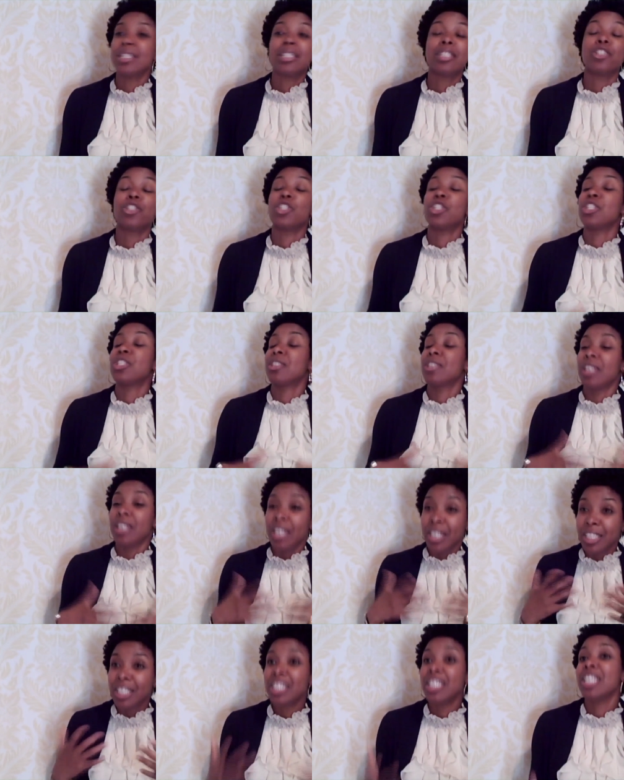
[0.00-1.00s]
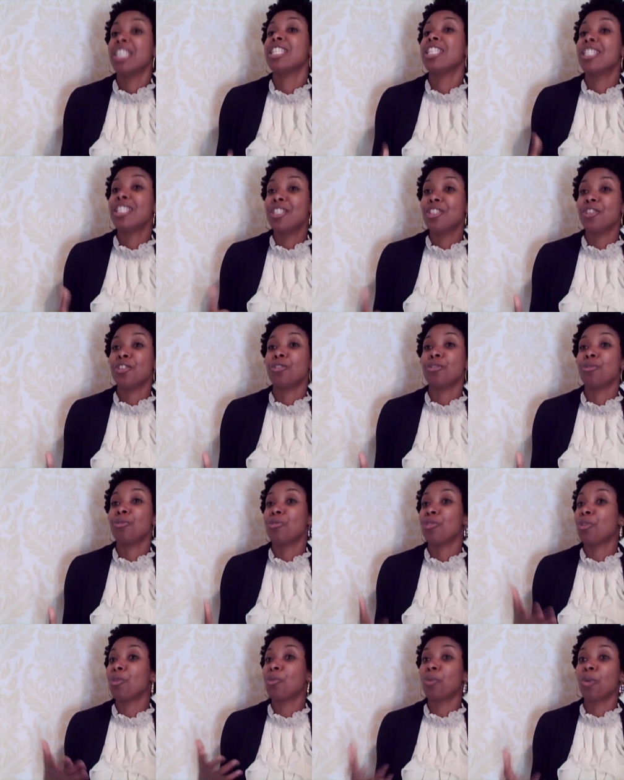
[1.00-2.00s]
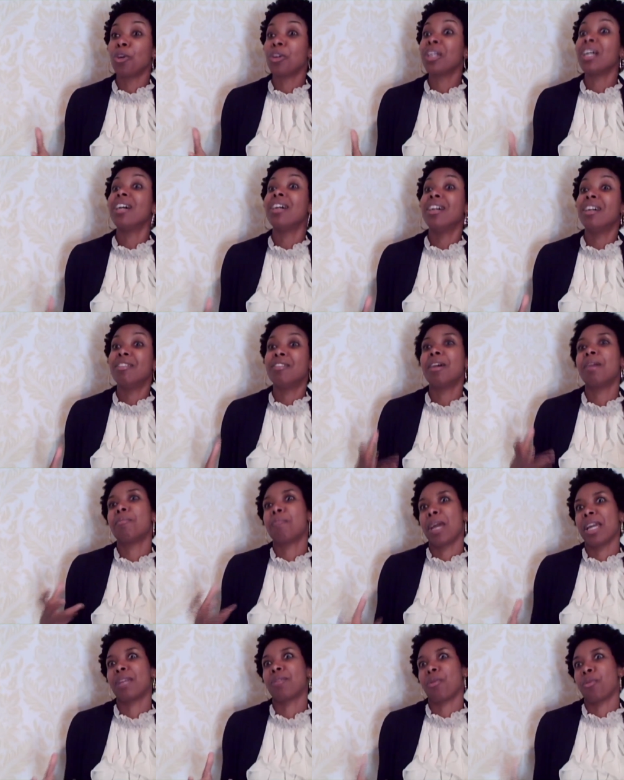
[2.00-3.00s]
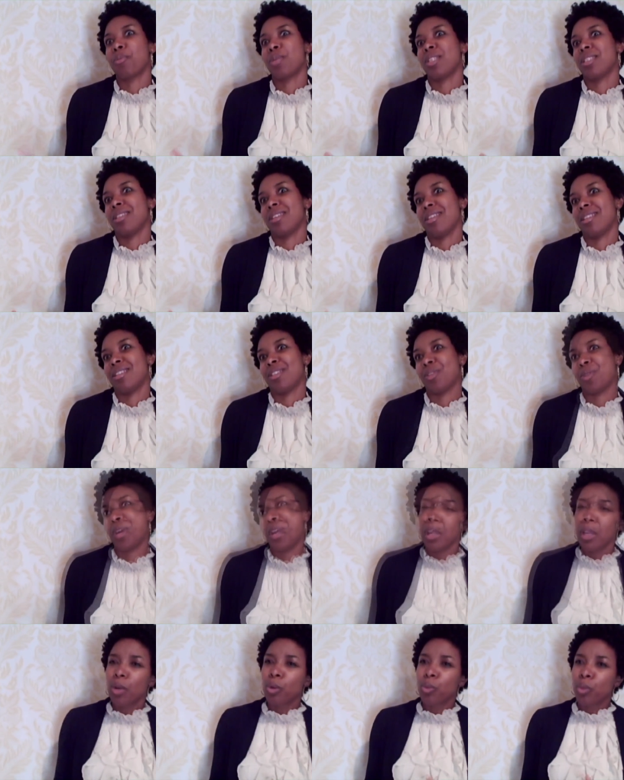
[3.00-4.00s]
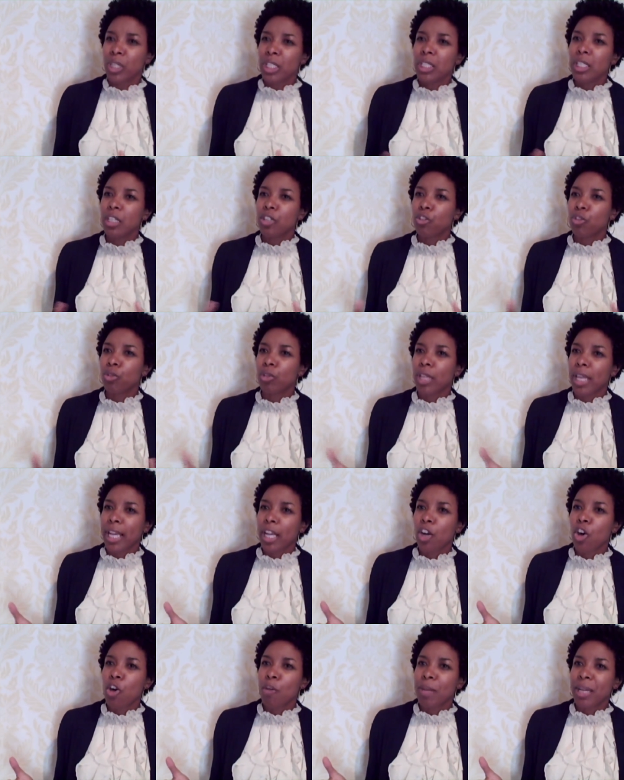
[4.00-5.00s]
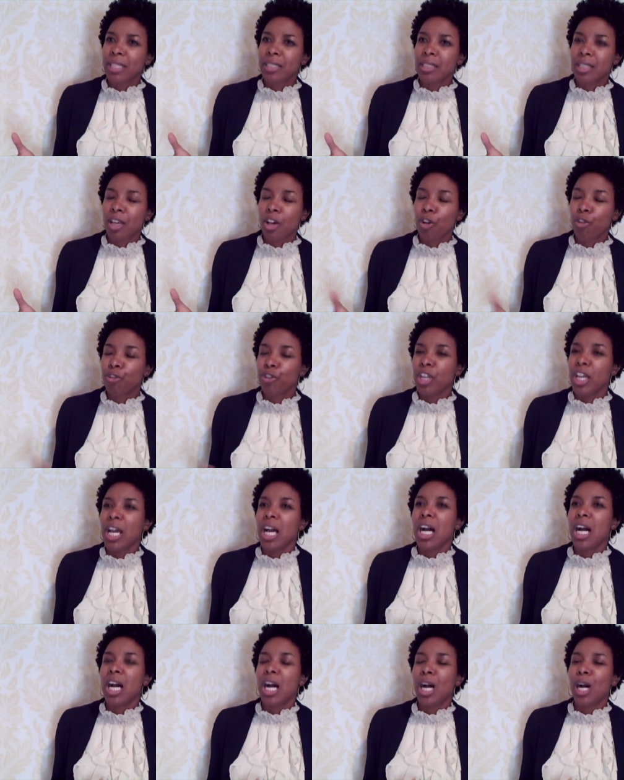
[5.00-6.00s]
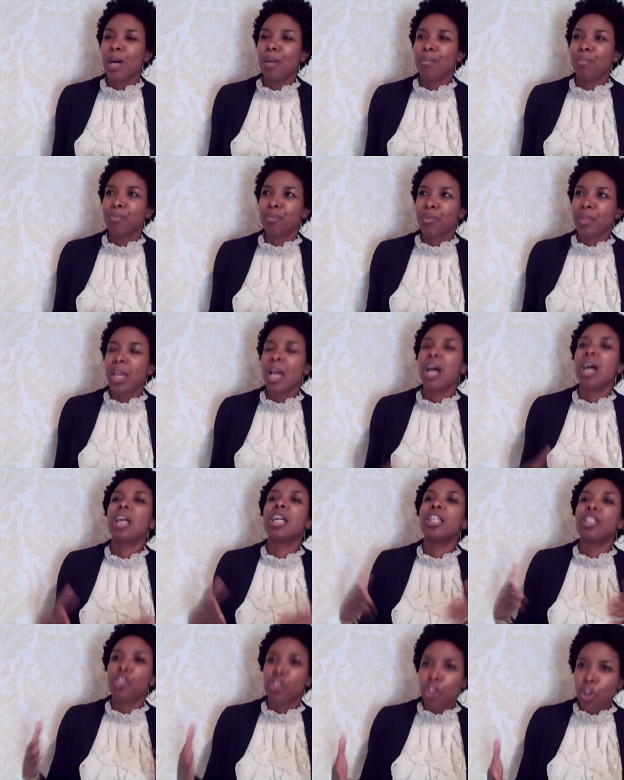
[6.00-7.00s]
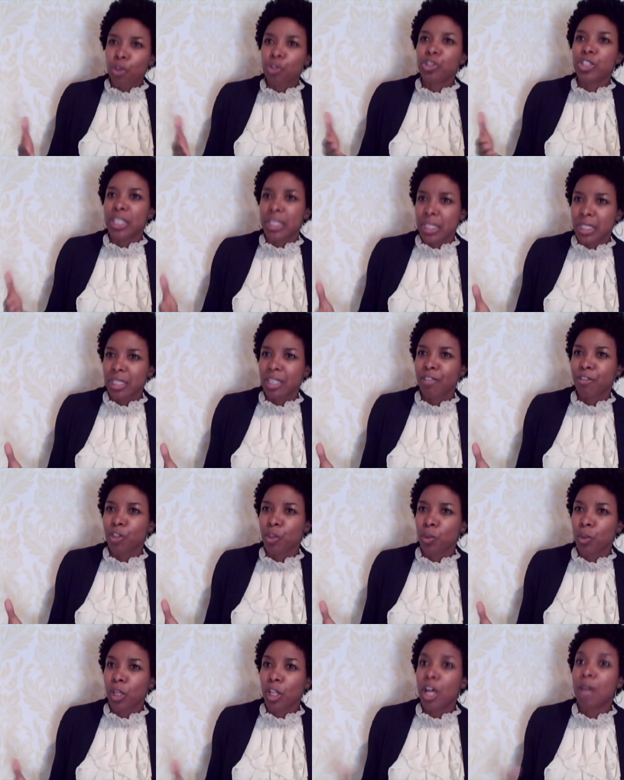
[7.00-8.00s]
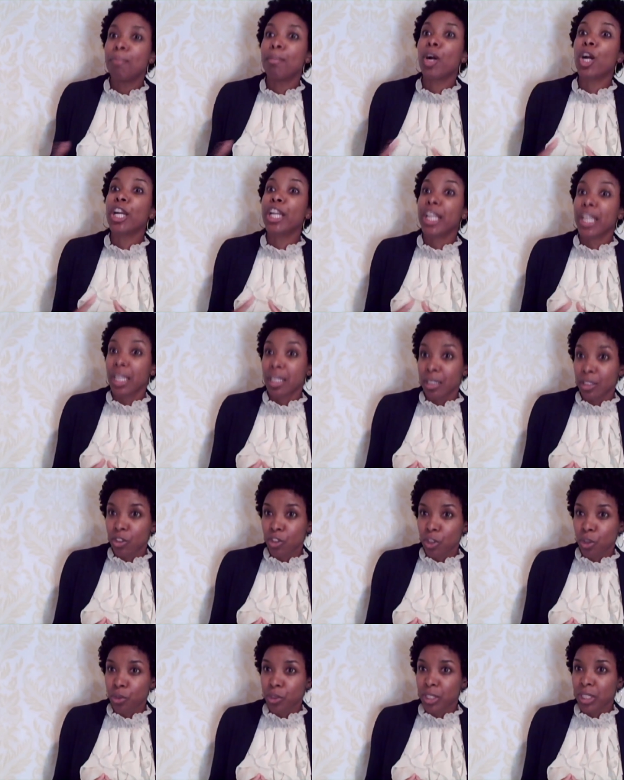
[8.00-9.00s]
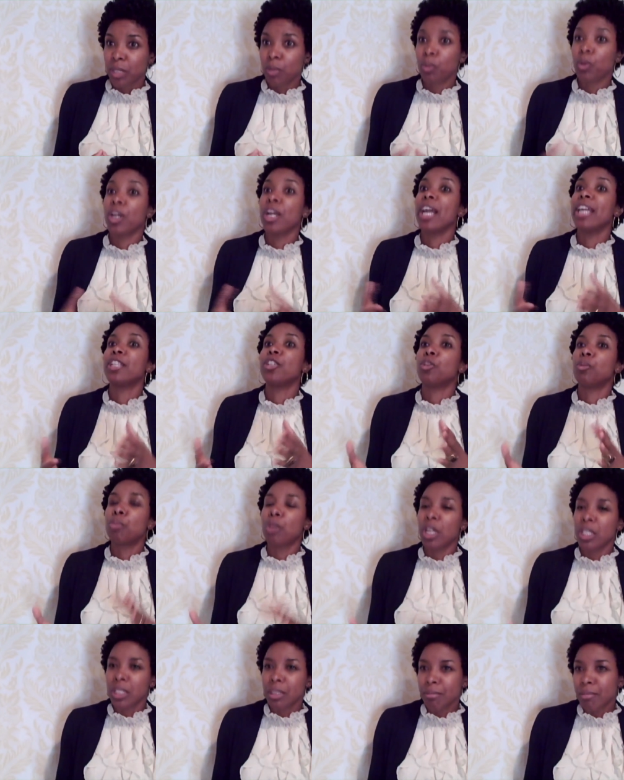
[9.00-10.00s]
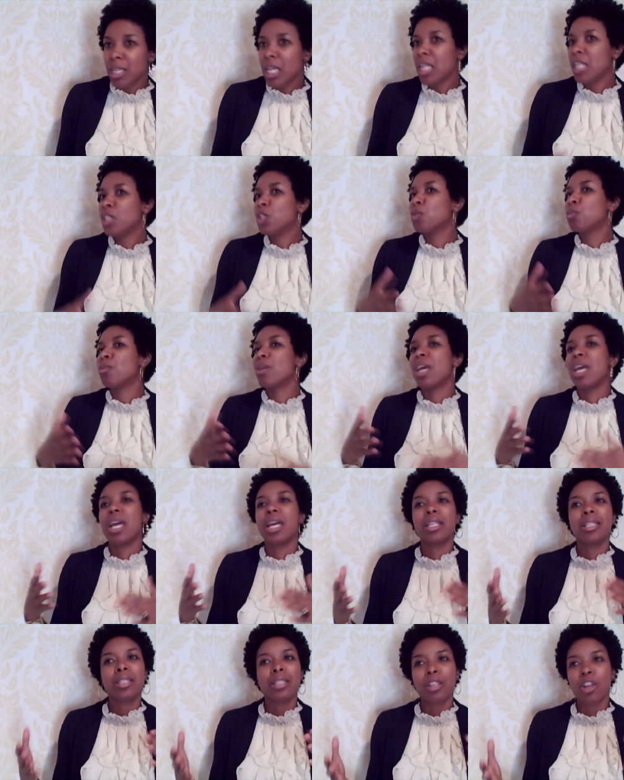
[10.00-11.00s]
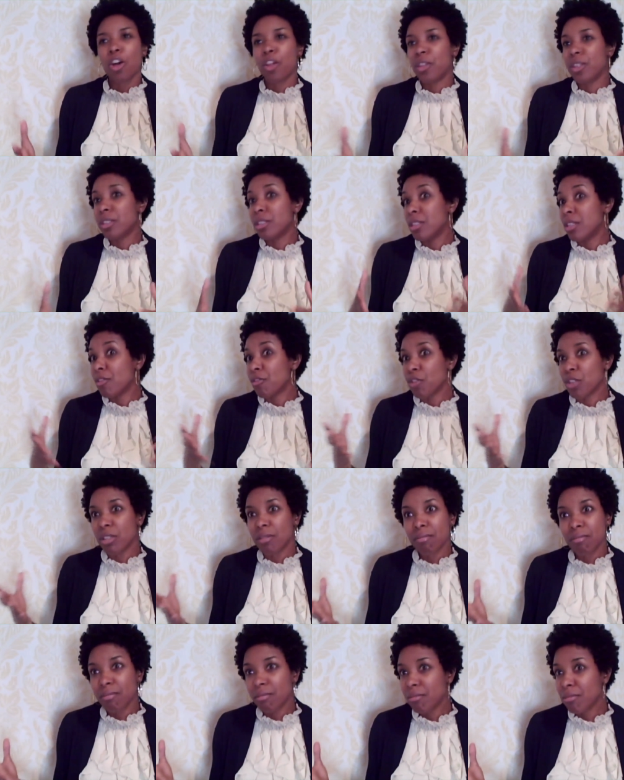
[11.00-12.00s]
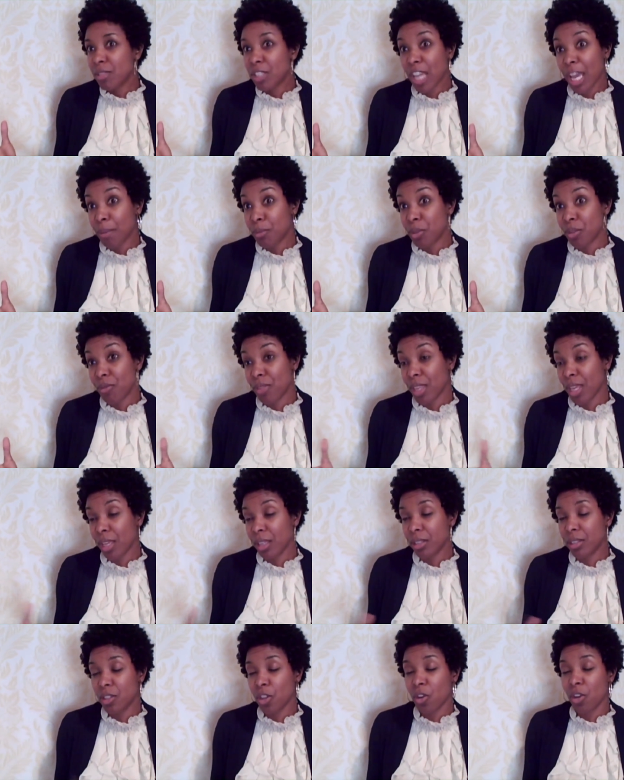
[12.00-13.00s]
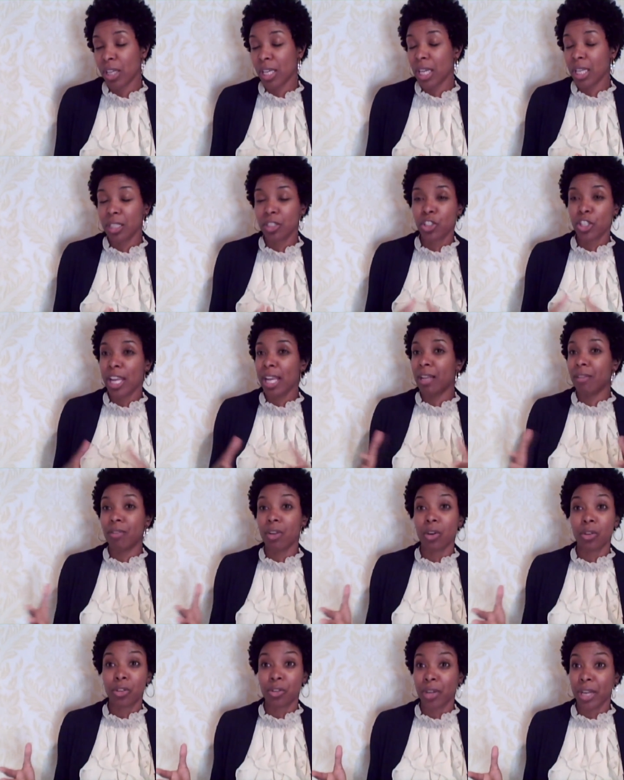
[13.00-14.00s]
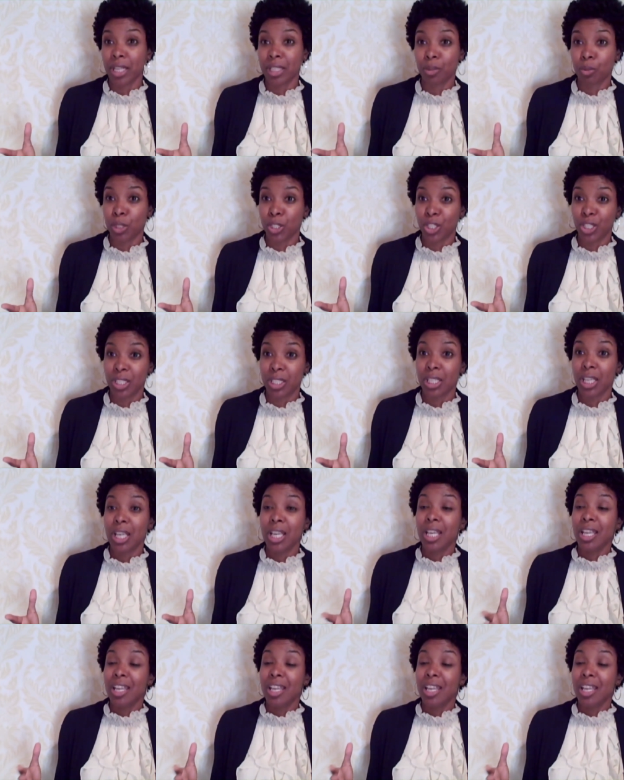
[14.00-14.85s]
to just continue to do the work of micro business. Really and truly, I call myself um, a consultant, if you will, a marketing consultant, where I do project management and all these different types of things. So a kind of jack of all trades, which is